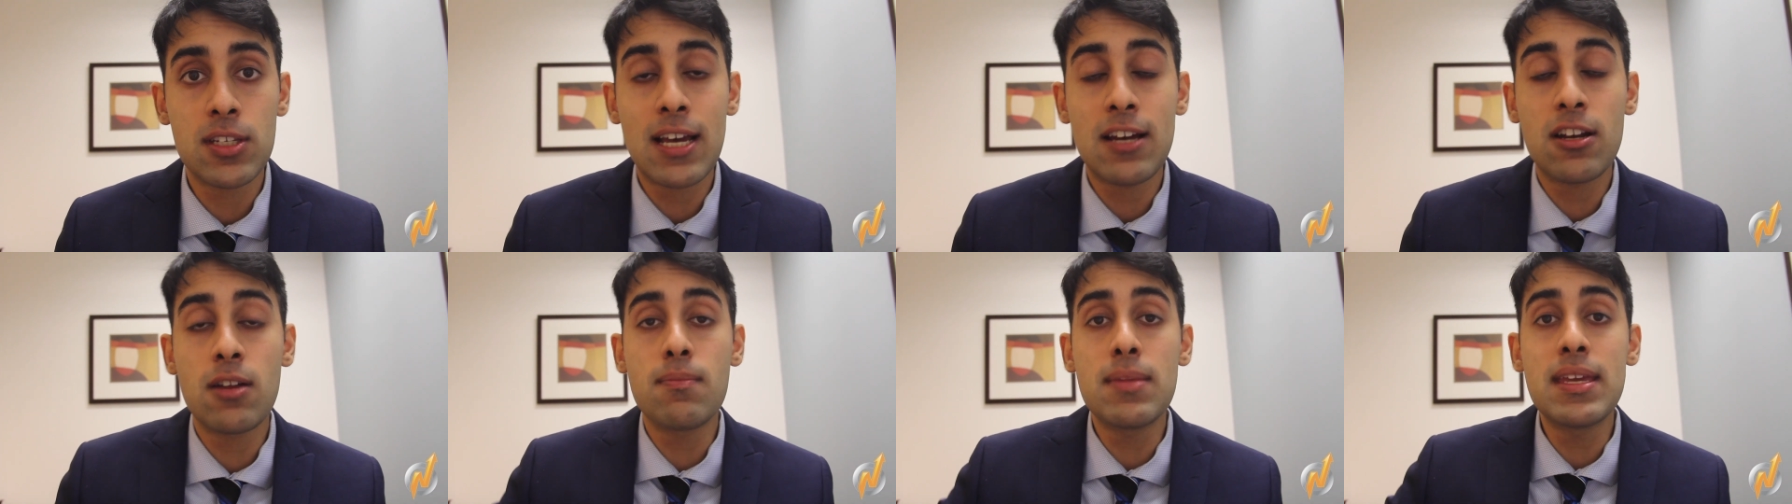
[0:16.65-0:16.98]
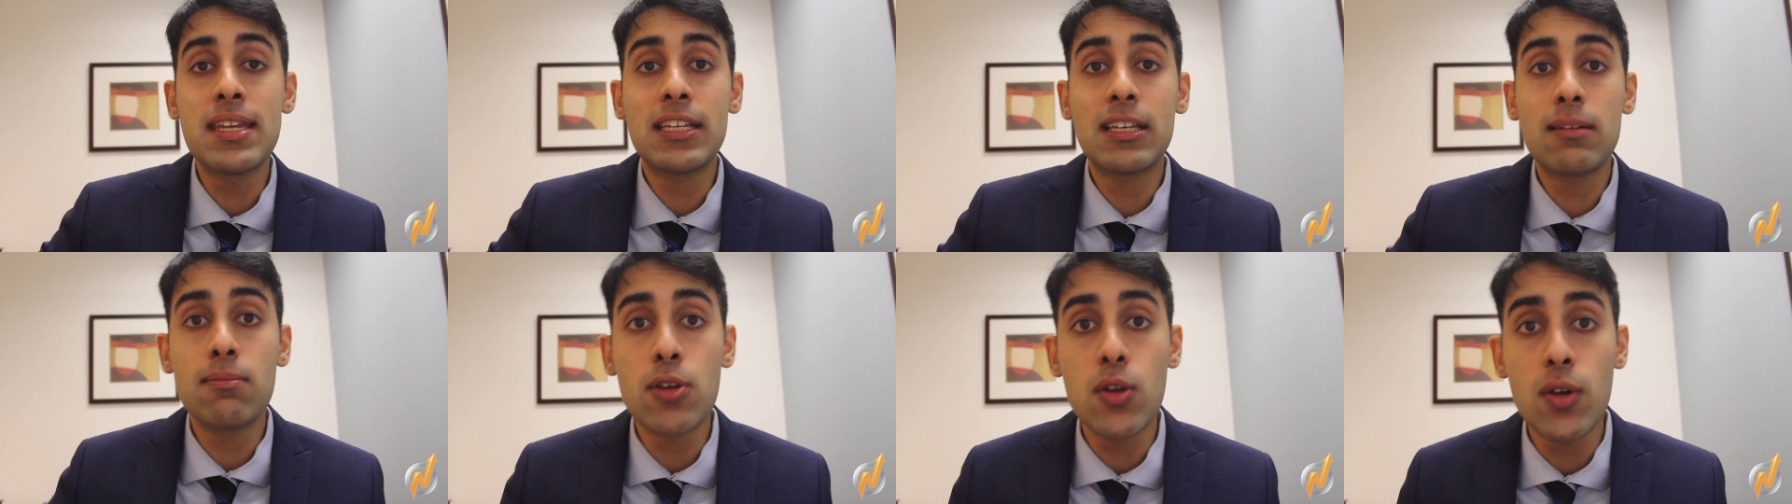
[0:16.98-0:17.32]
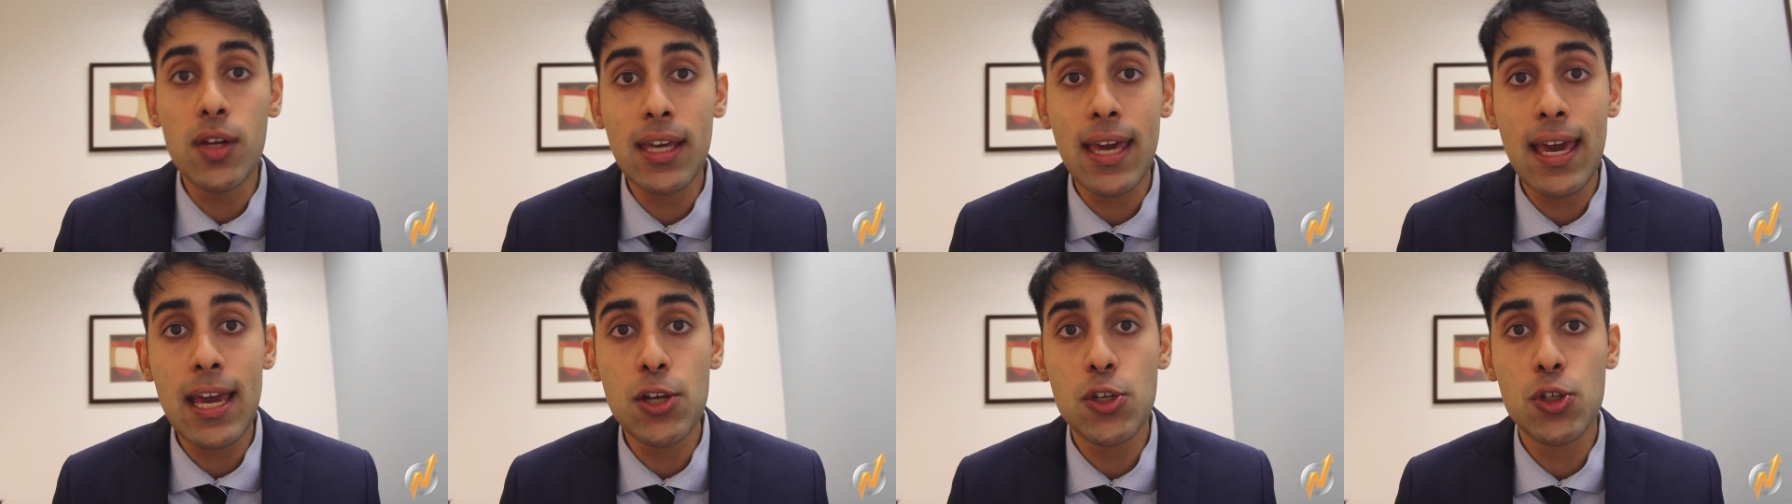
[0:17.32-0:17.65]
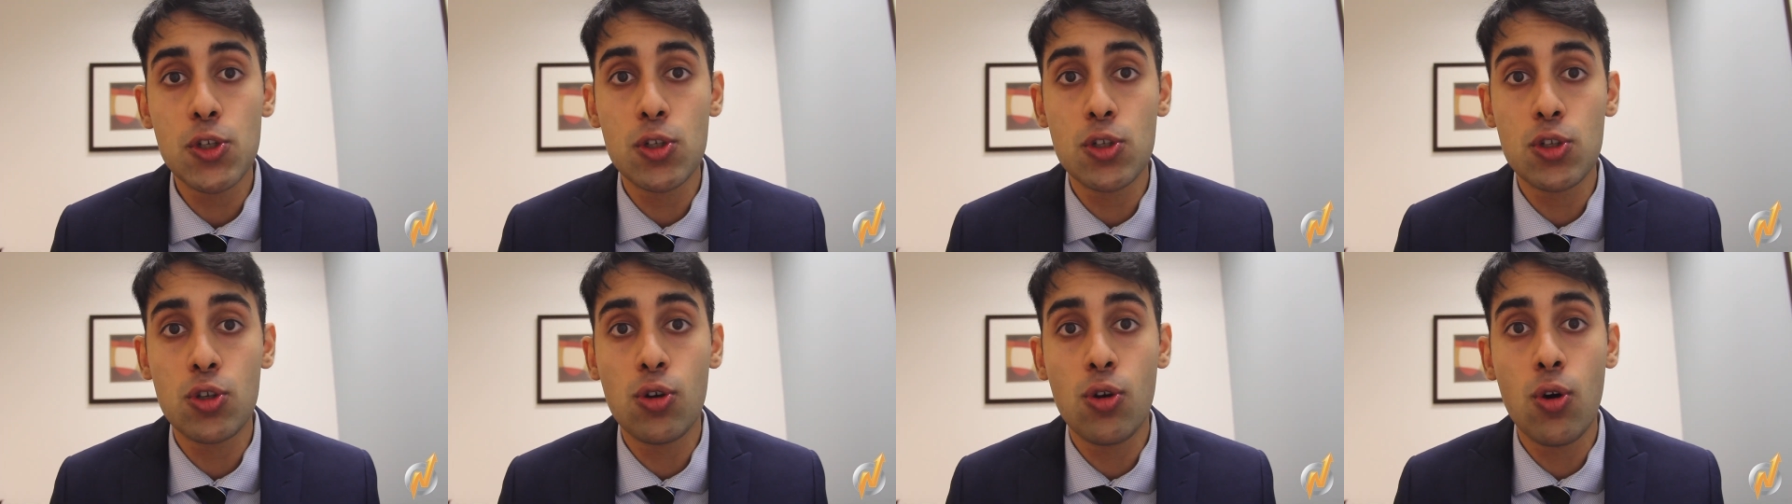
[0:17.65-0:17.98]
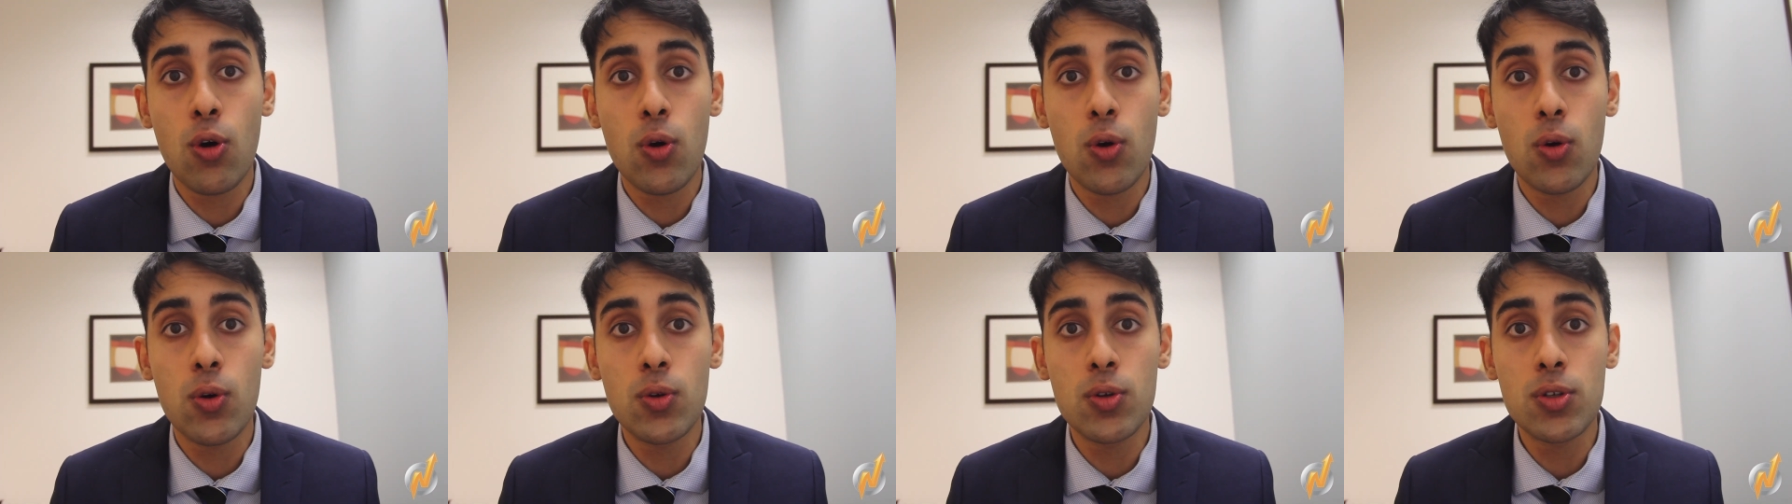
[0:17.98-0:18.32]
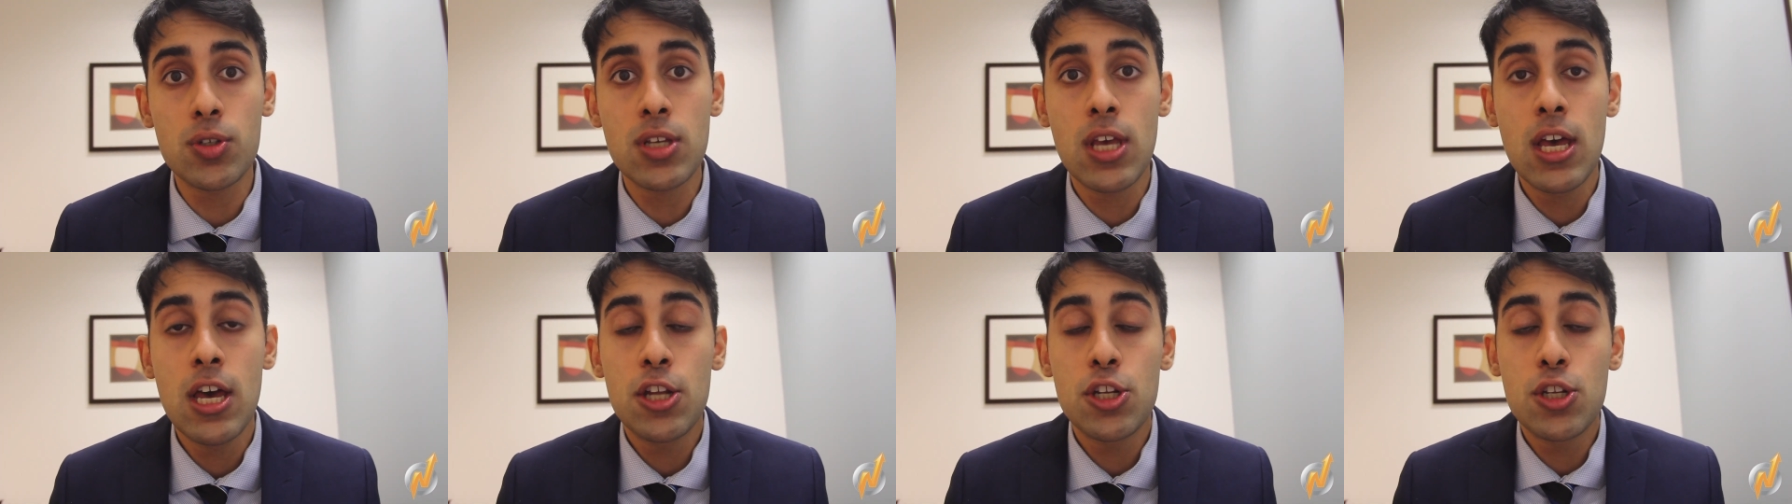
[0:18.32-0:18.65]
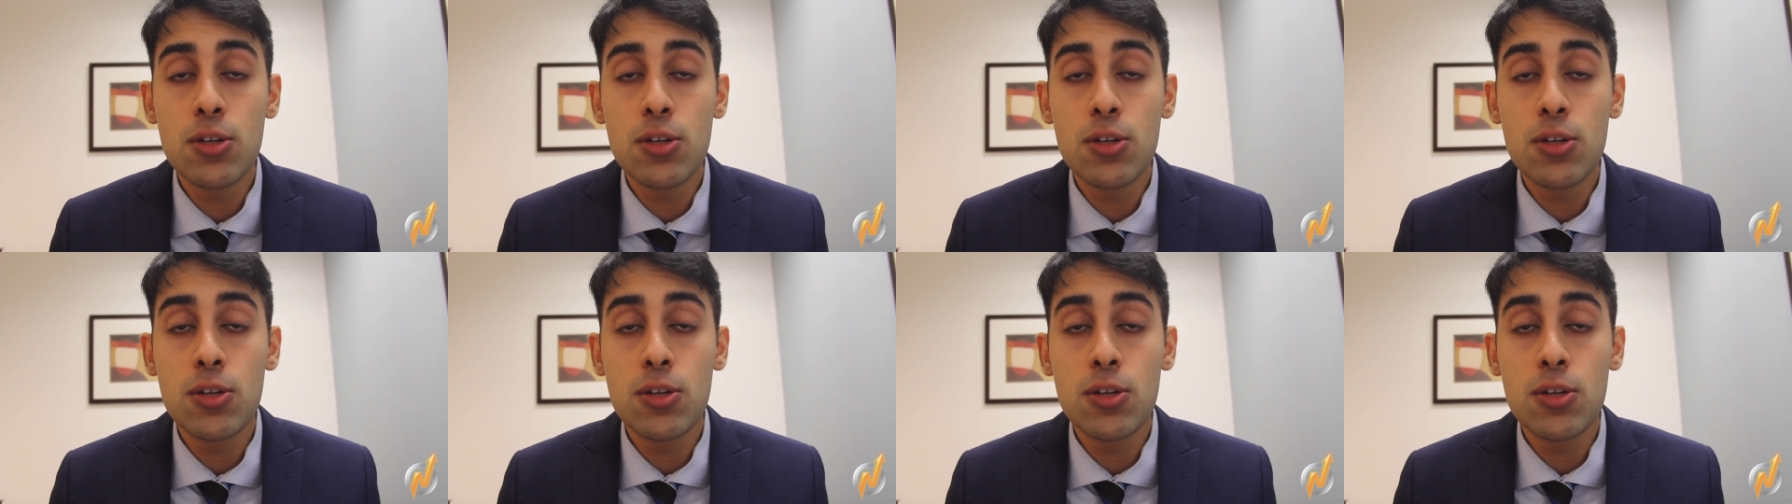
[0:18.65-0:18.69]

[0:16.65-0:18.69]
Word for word: how to meet communications goals,